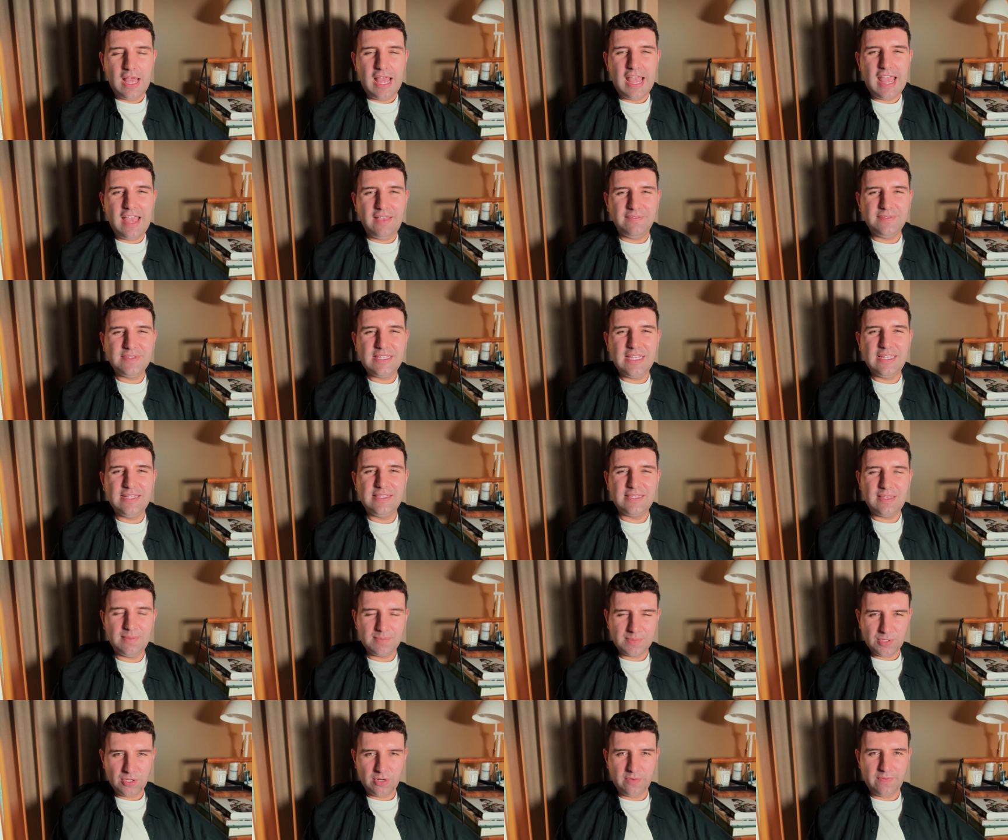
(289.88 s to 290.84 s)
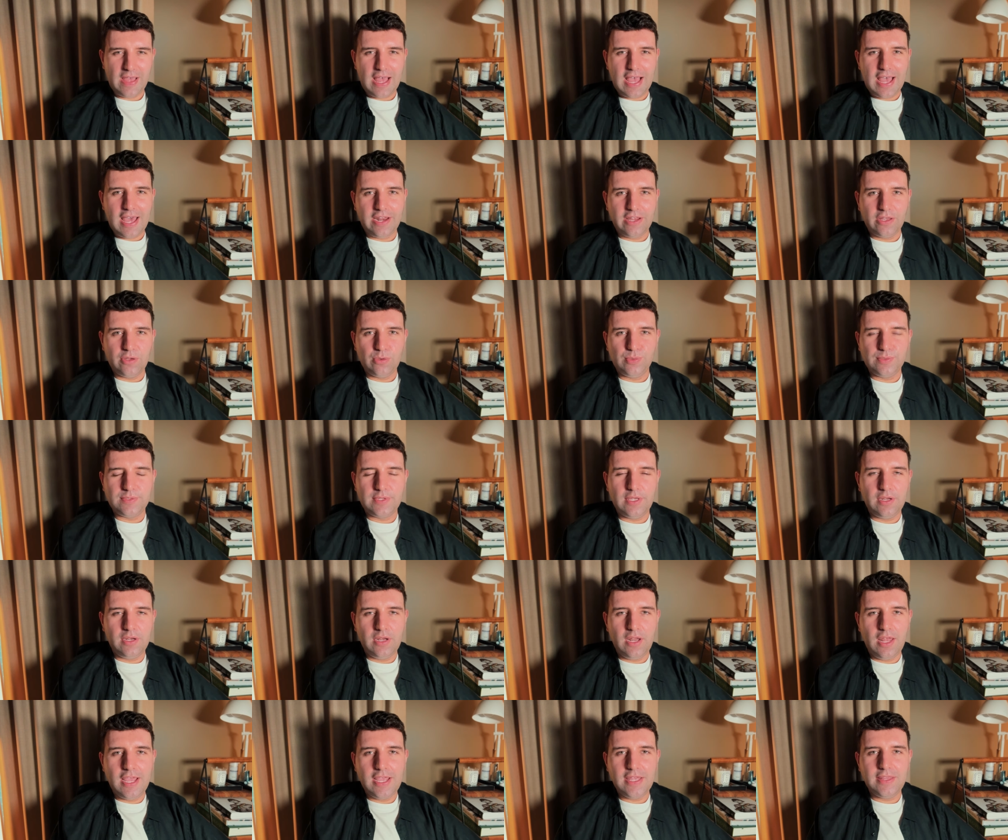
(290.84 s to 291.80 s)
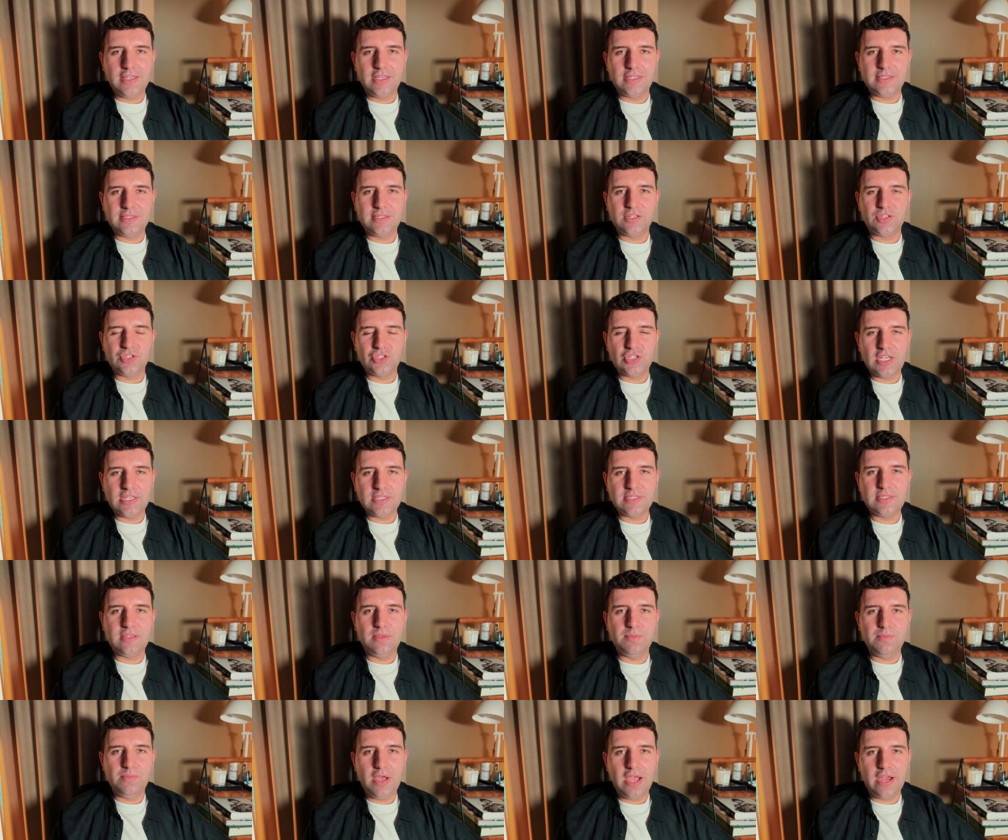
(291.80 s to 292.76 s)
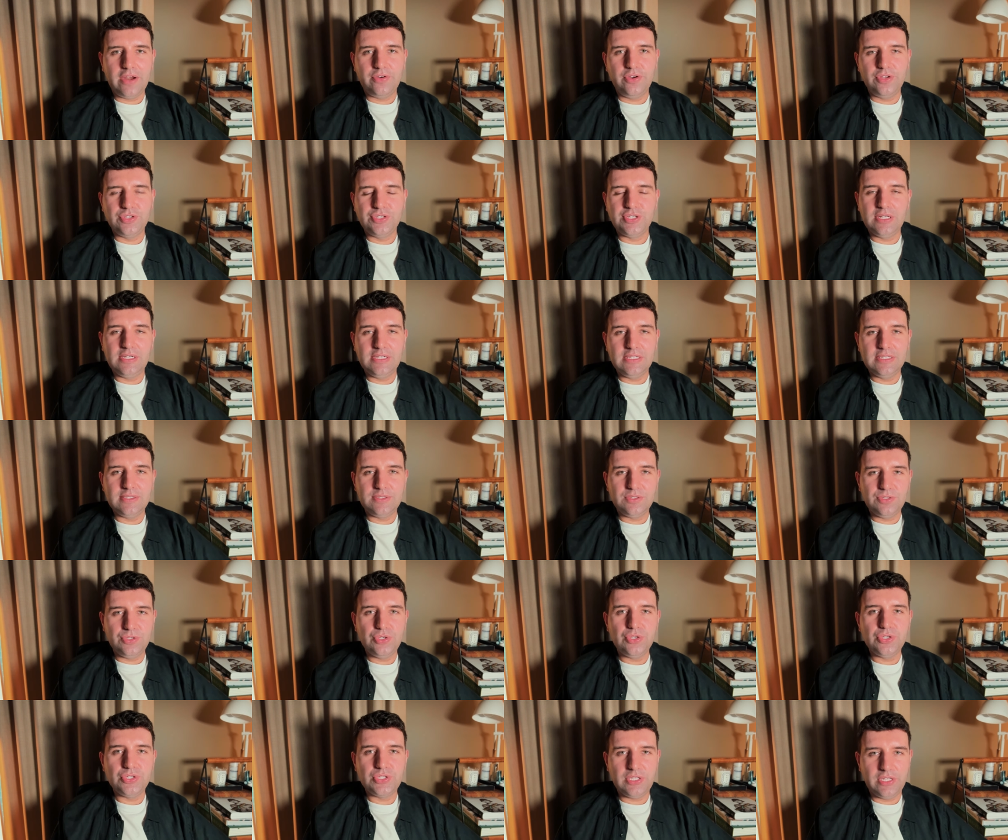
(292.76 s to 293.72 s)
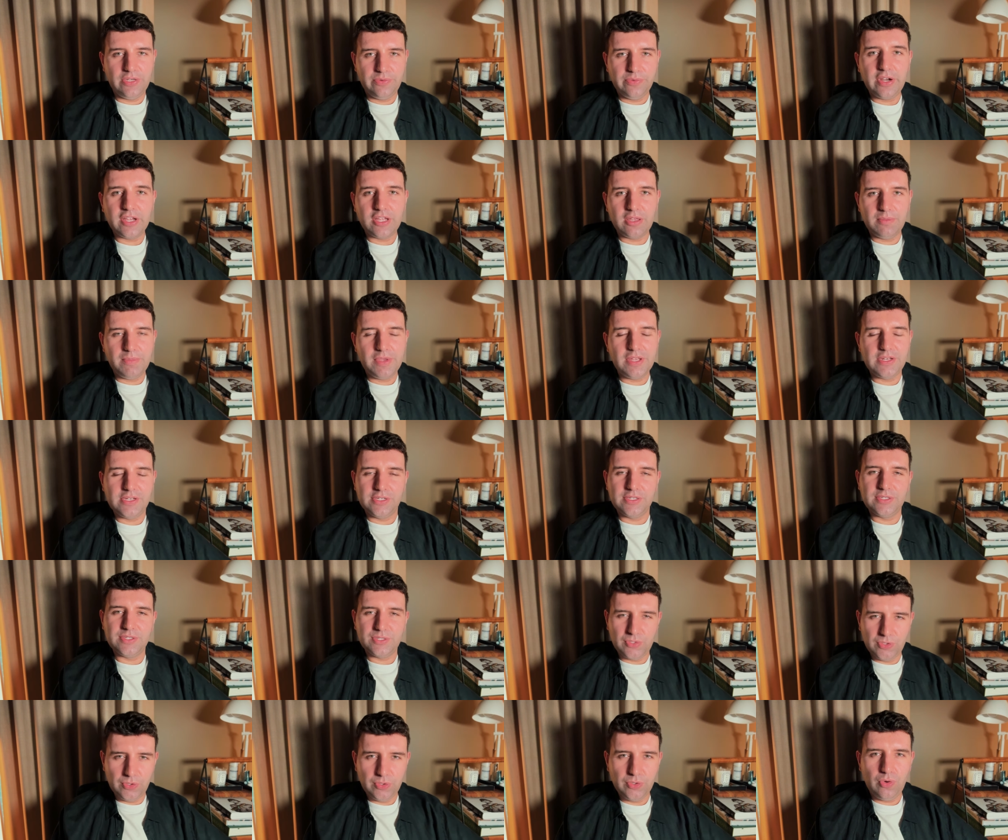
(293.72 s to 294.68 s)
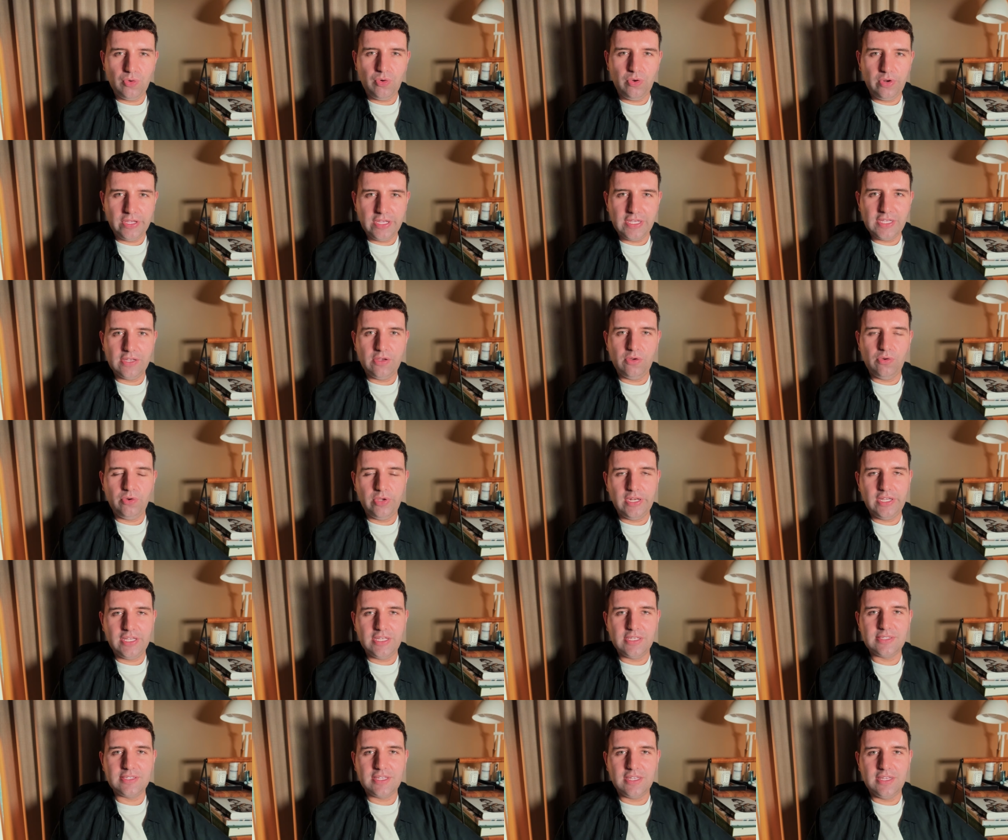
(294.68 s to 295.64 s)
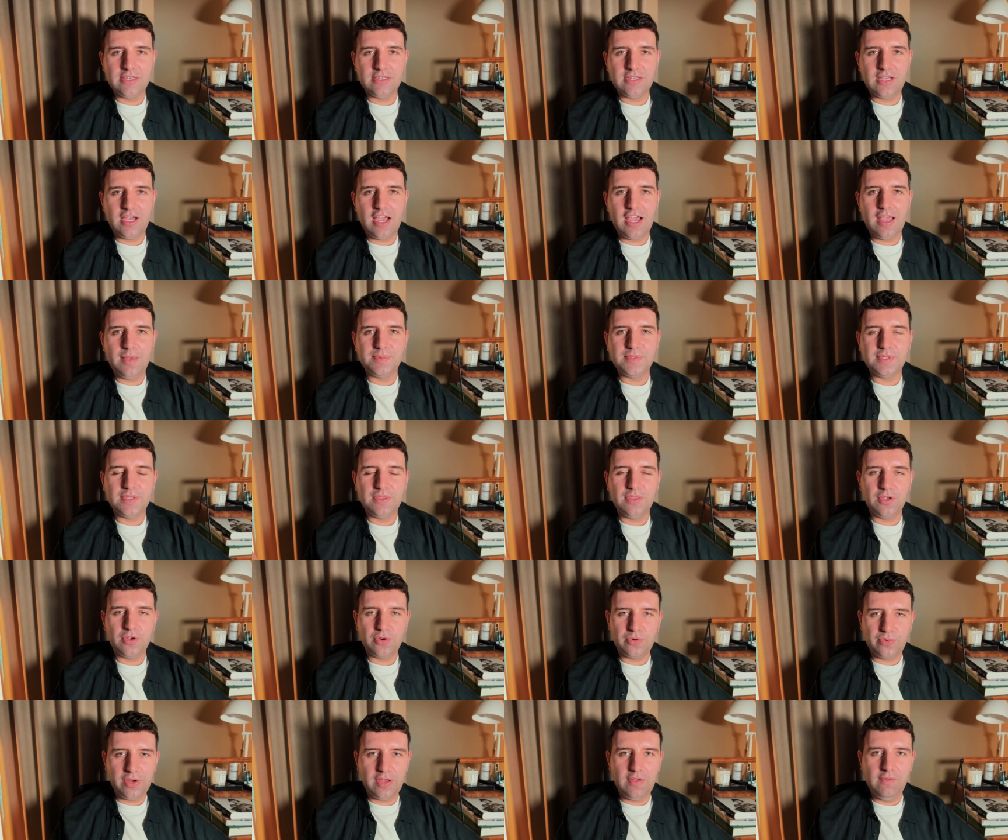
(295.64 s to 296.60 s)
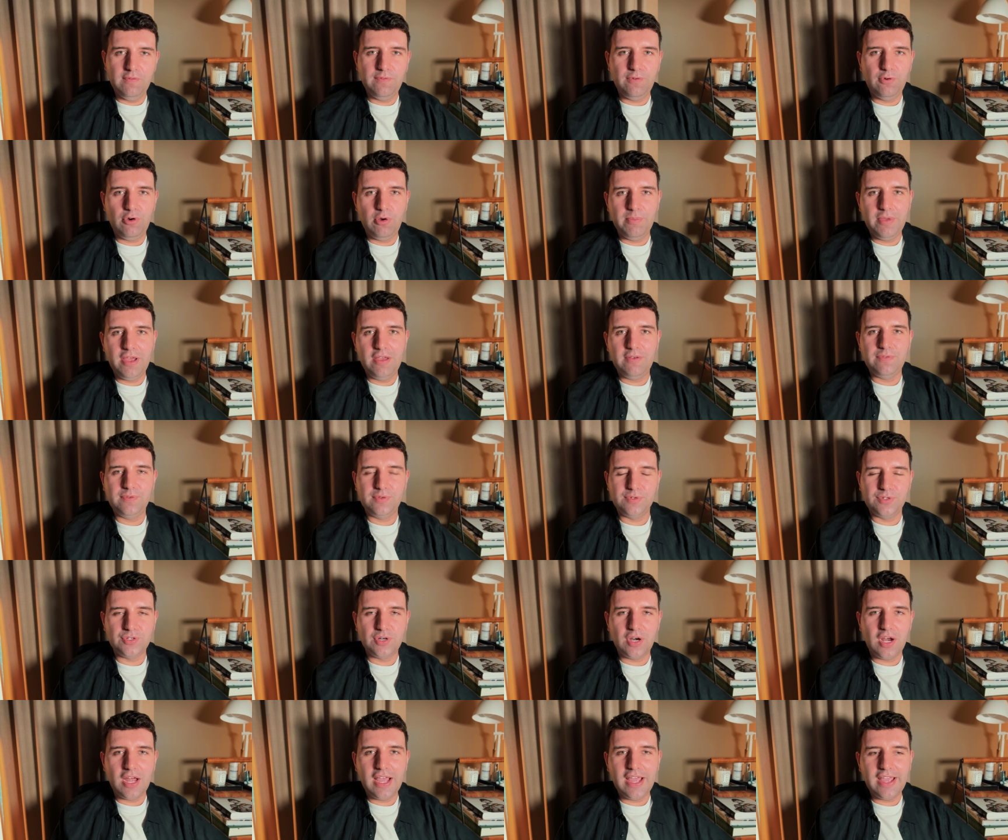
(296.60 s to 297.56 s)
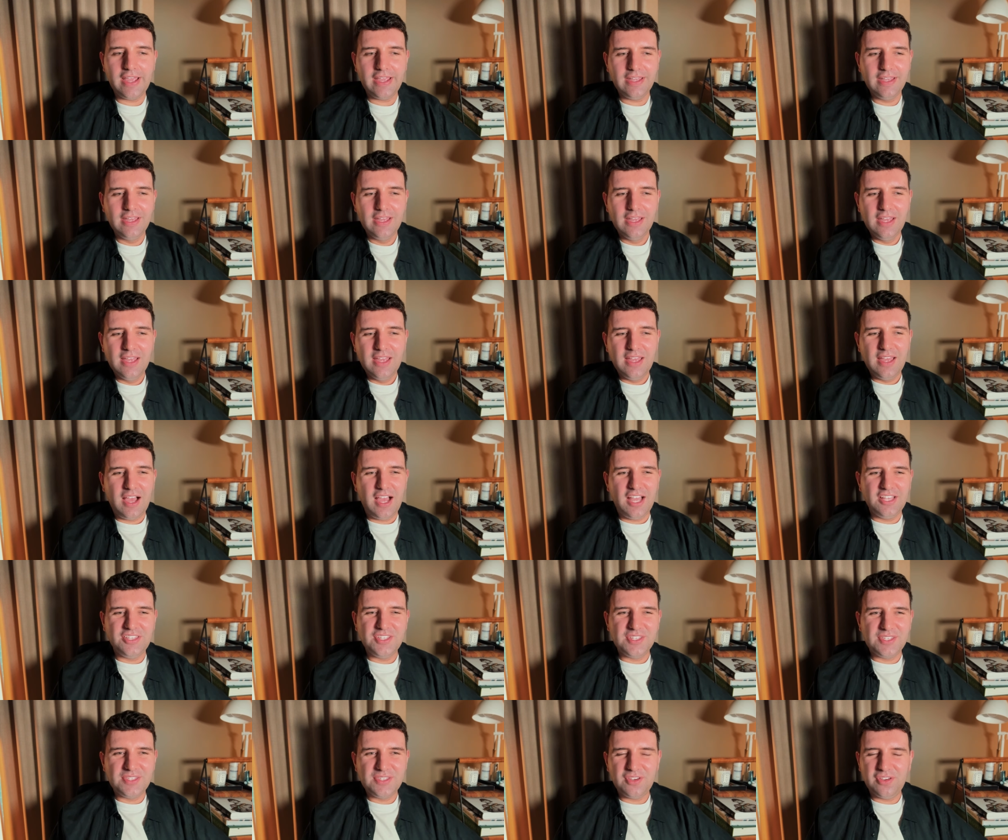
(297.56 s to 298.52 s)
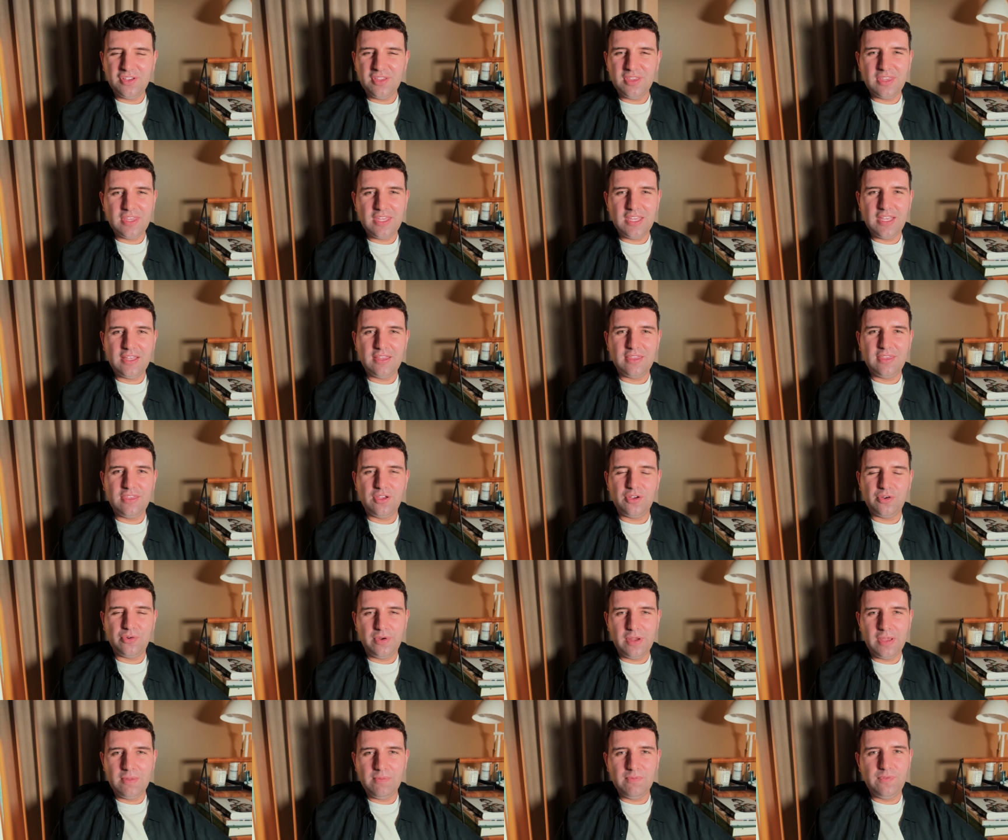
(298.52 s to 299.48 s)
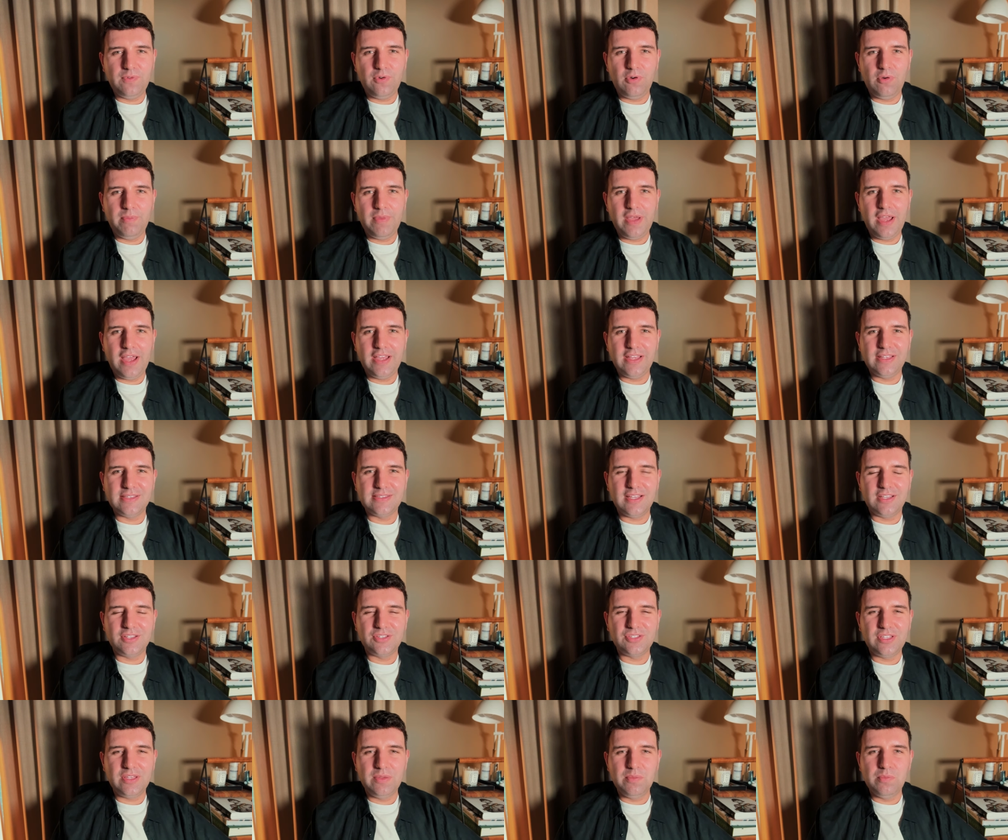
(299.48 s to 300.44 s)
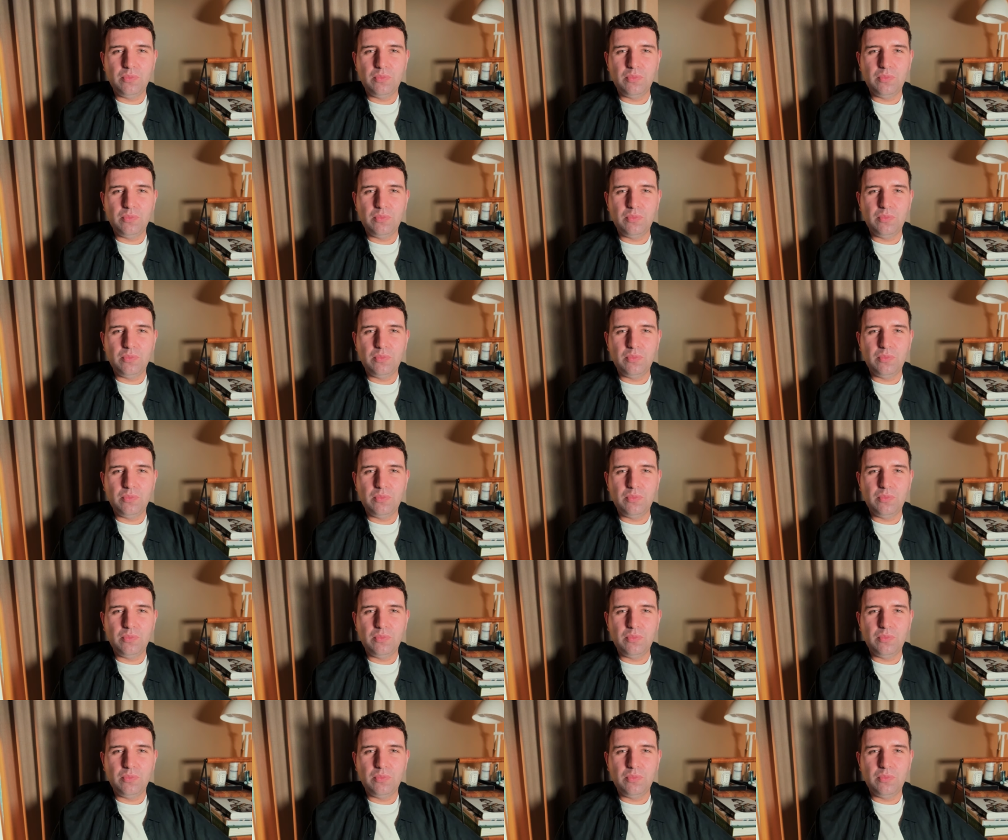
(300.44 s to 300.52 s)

I have seen some sort of articles online that suggest the microgel is usually recommended to all oilier skin types in the cream format for dry. I just don't think the cream format is actually